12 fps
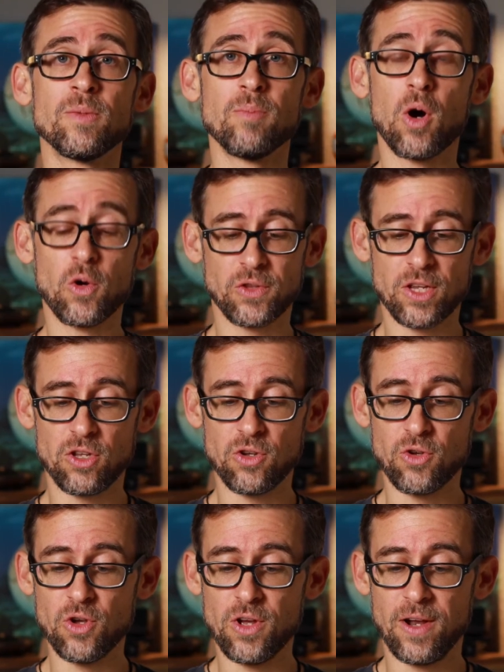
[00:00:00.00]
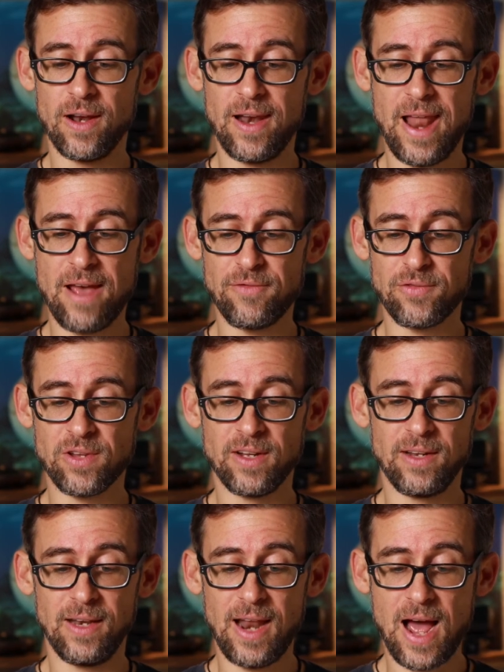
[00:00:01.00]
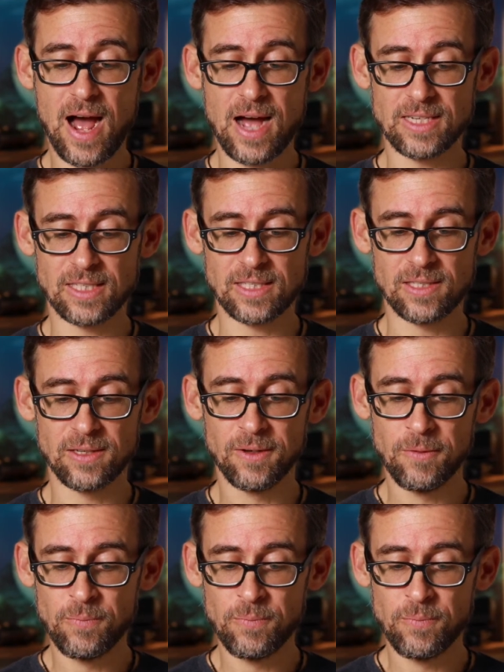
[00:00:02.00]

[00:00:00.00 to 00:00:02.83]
the mode that you left last.